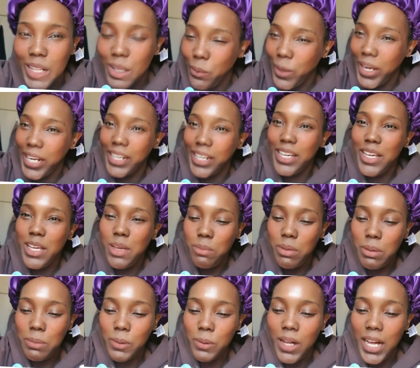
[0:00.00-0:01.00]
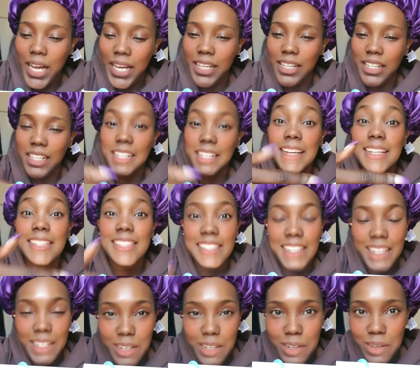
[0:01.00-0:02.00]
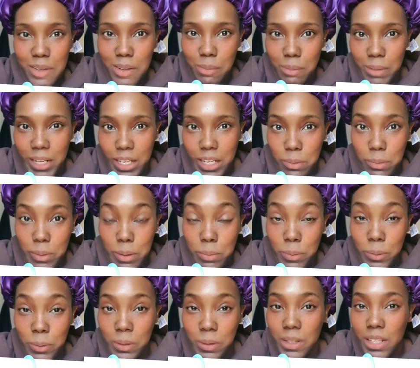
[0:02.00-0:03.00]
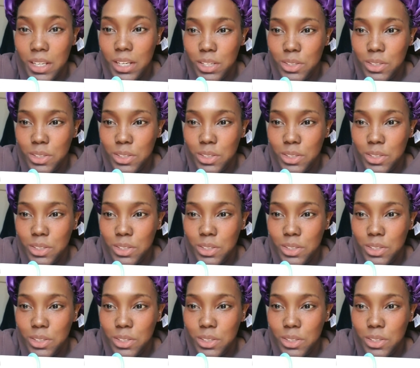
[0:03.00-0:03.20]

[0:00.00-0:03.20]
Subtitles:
when people hire light-skinned black people